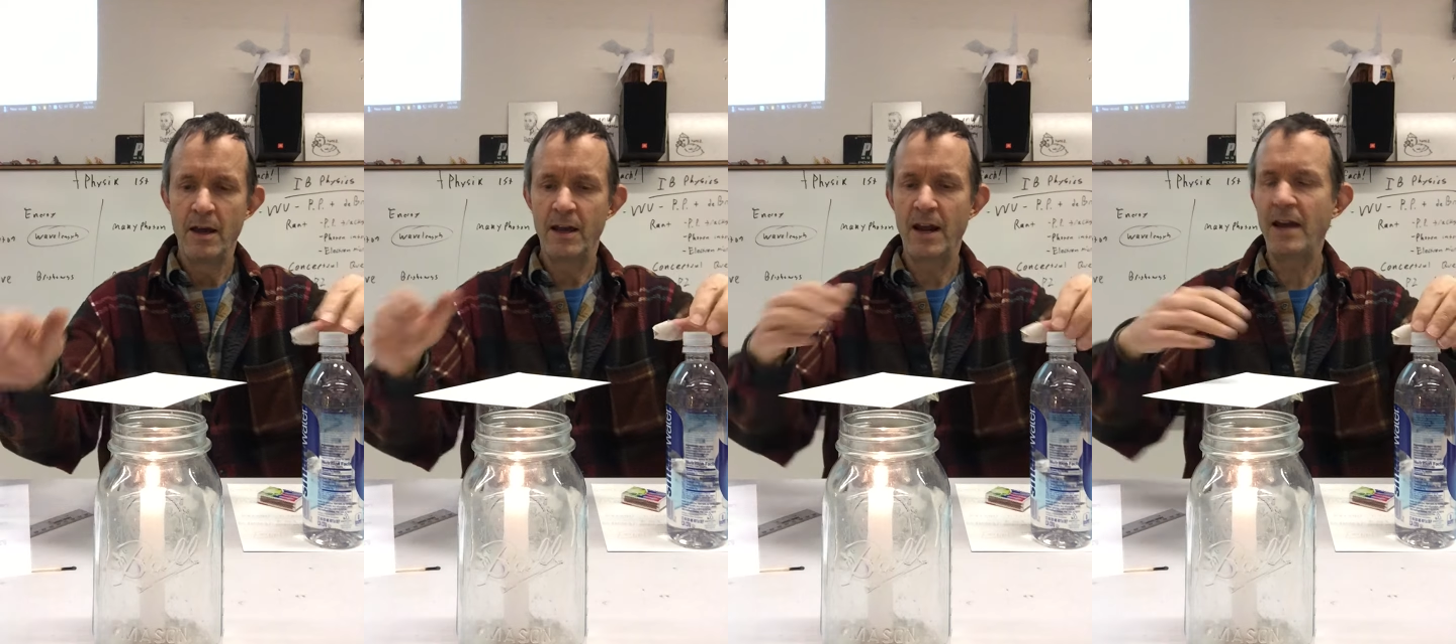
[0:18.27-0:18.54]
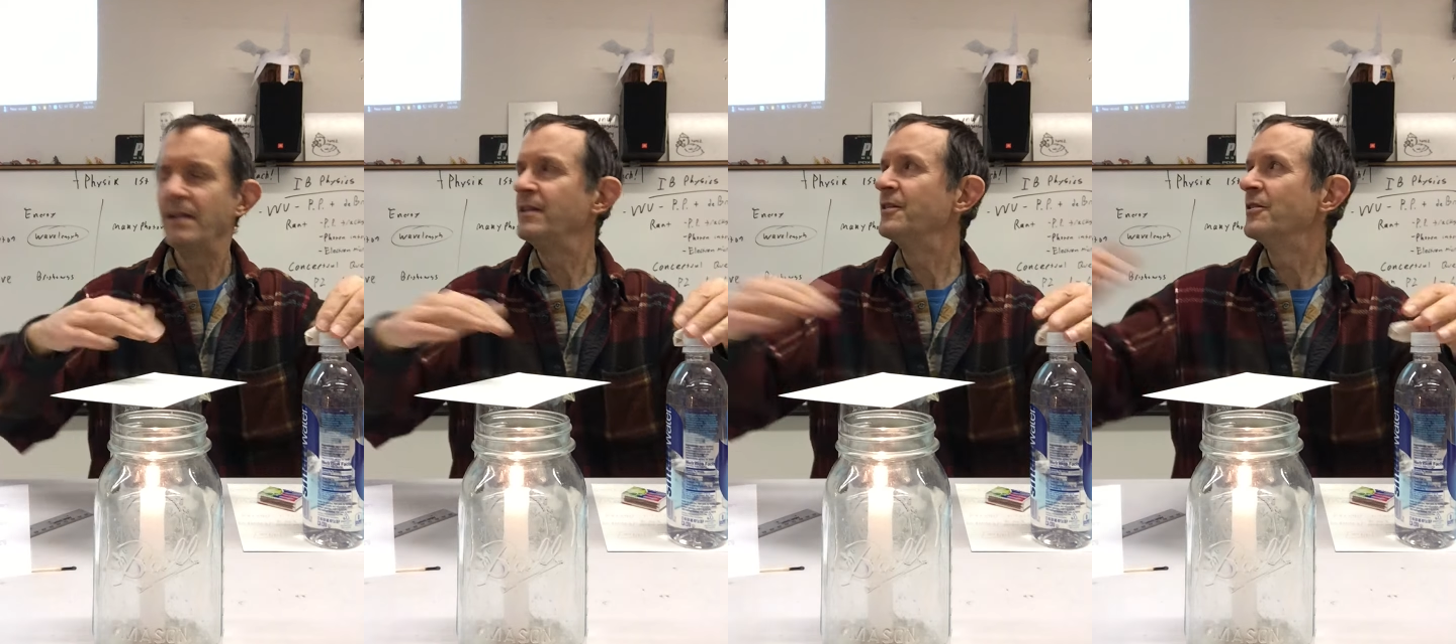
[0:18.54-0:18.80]

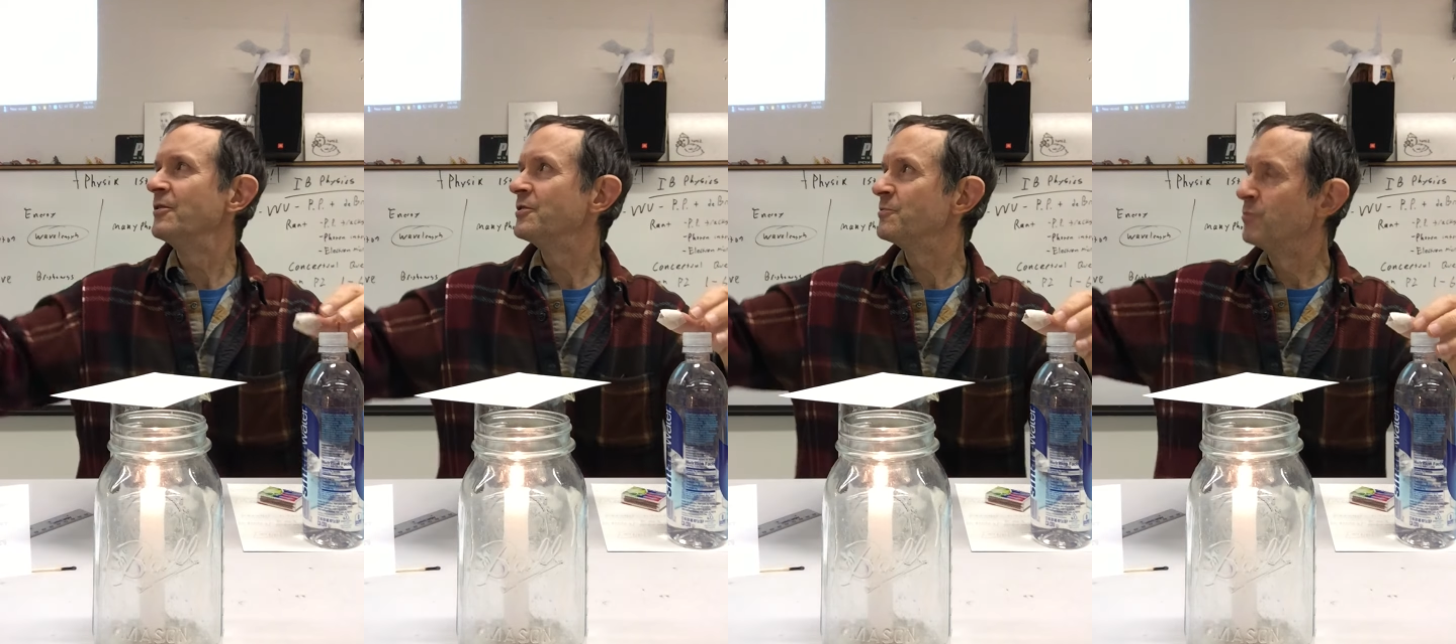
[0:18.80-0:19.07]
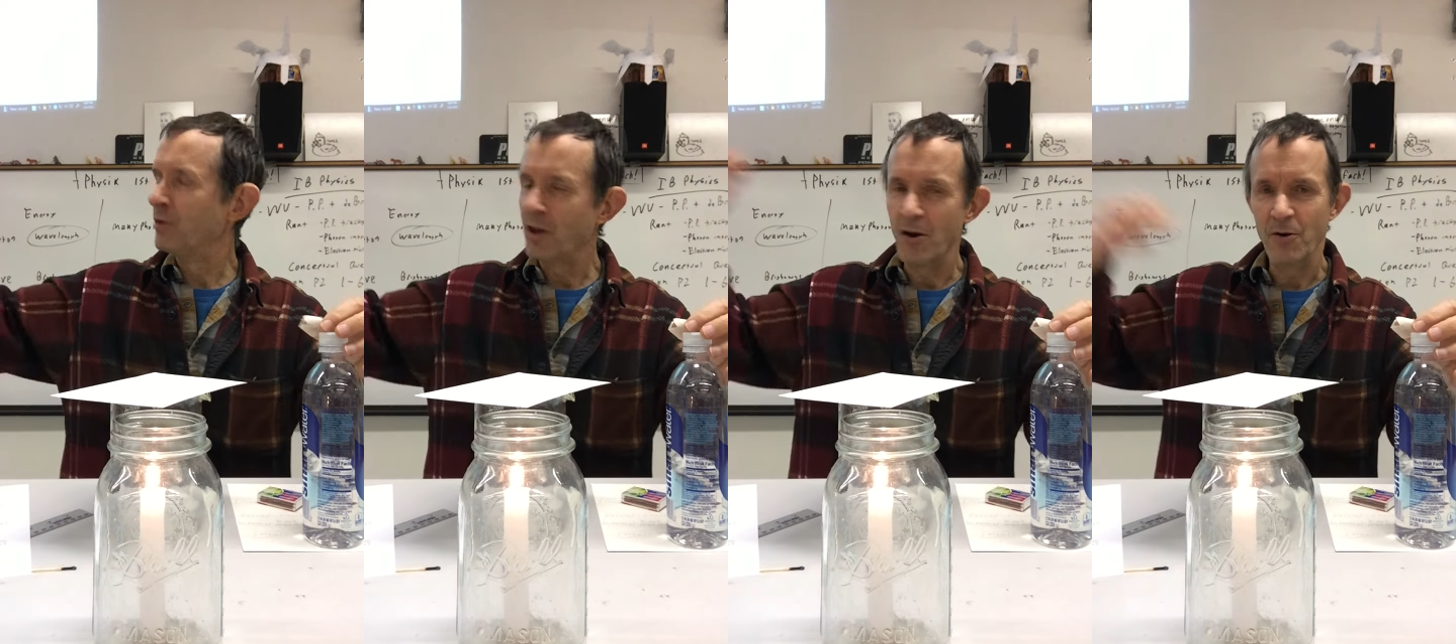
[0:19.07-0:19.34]
And there's
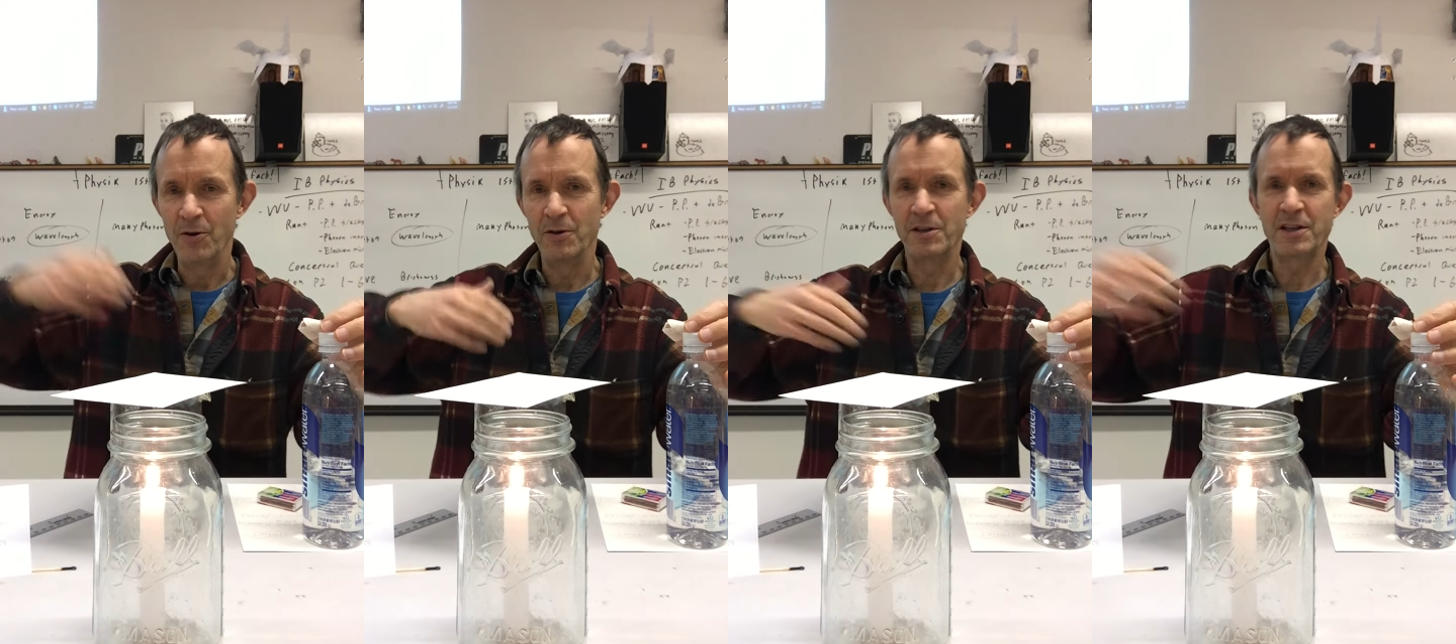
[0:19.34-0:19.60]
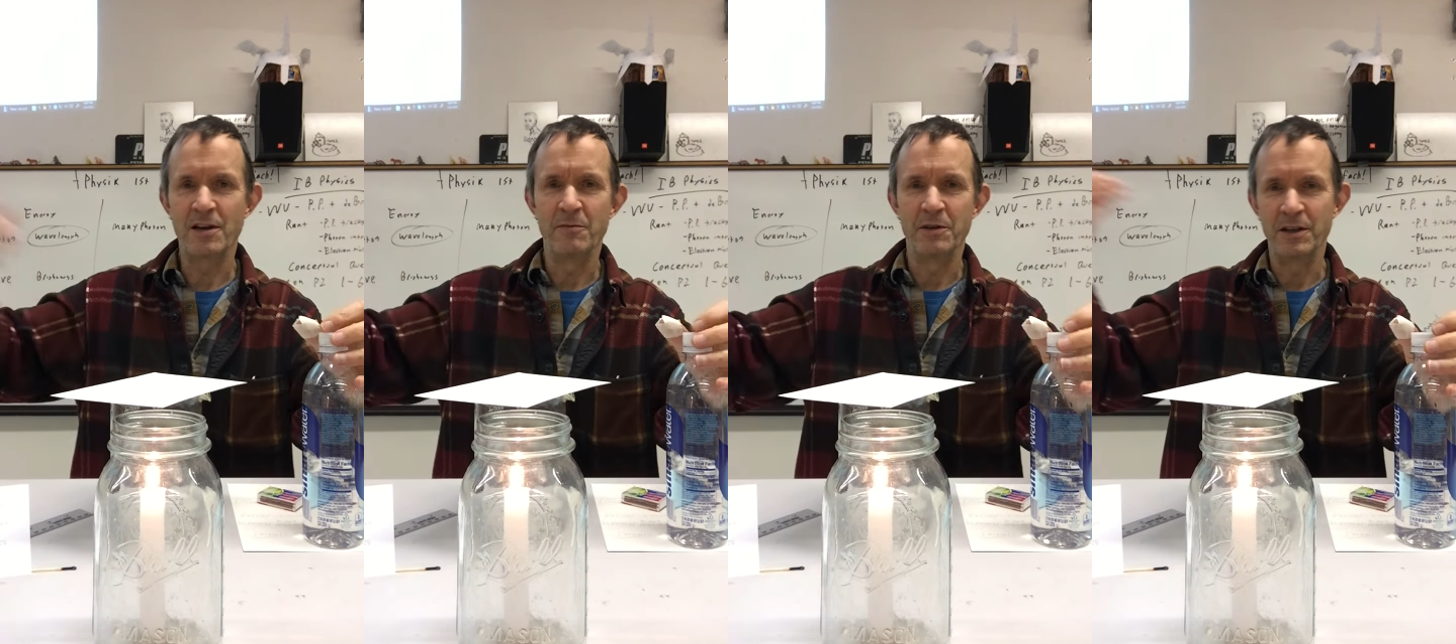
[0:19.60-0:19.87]

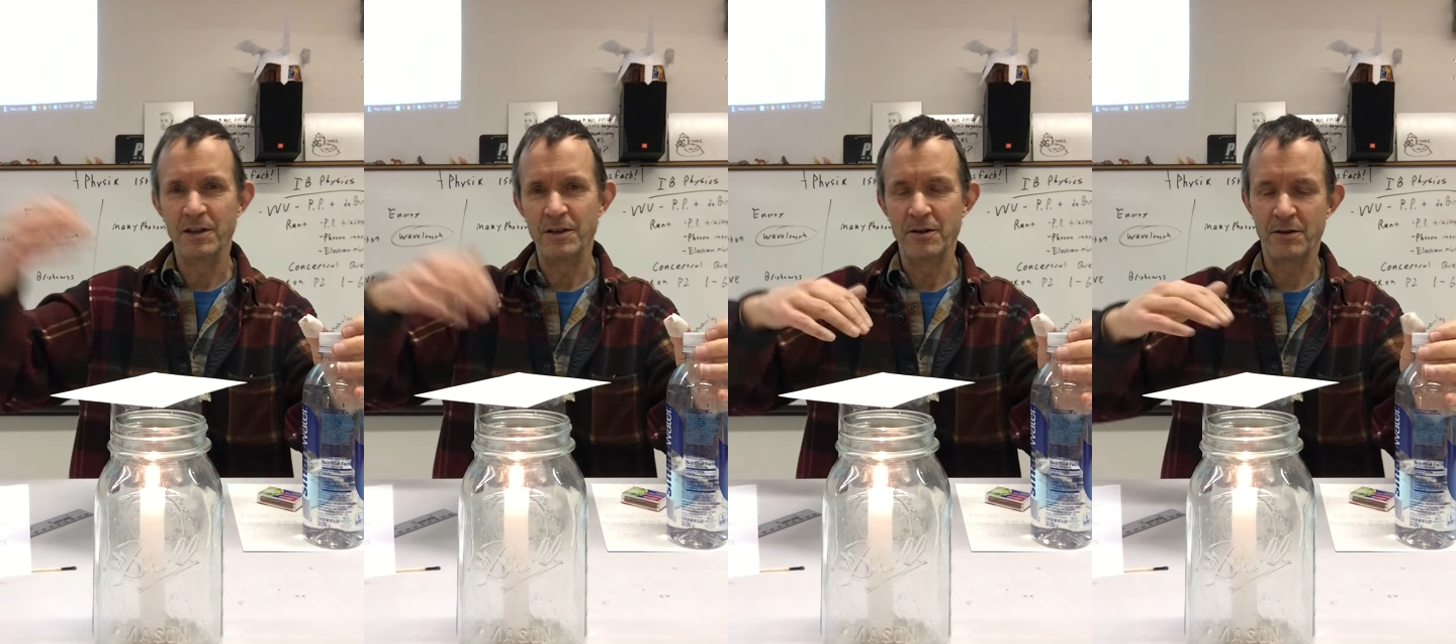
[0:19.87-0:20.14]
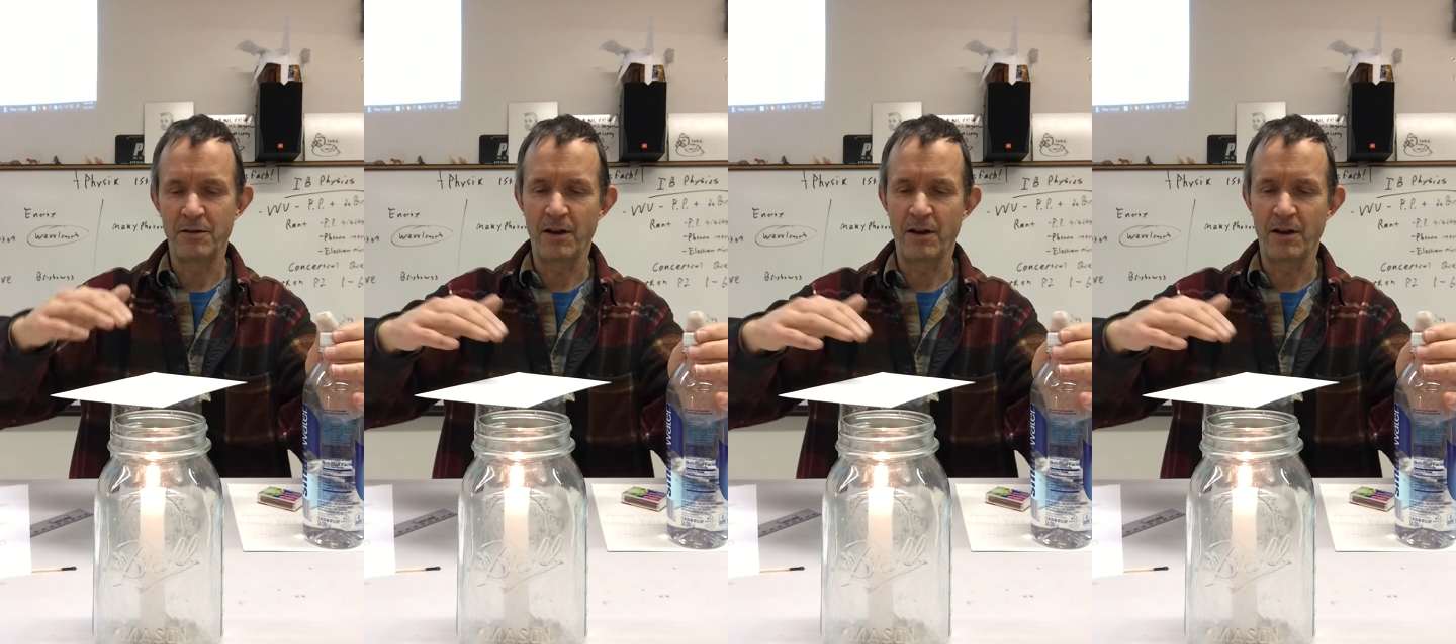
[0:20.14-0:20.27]
blowers coming in here,